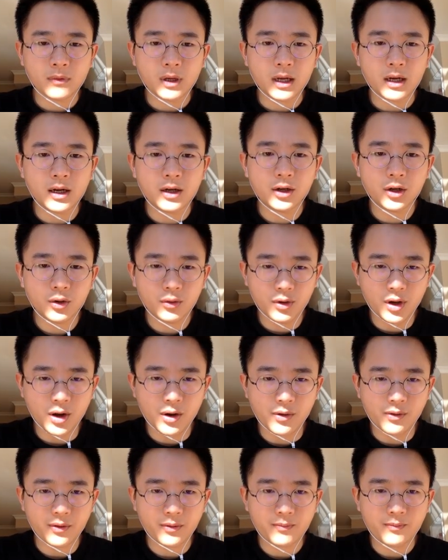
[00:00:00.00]
a new
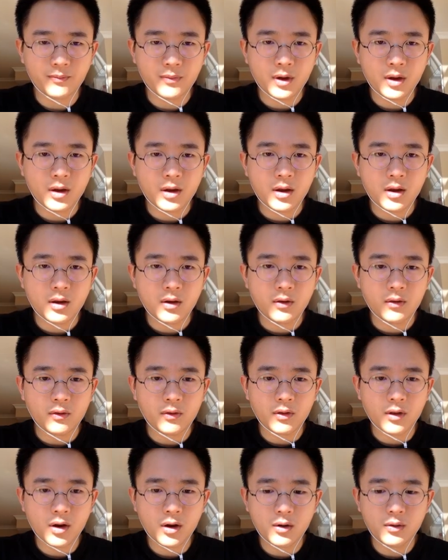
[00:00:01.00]
node.
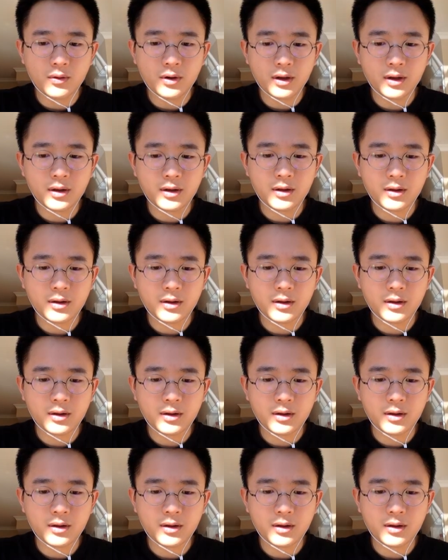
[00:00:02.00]
Node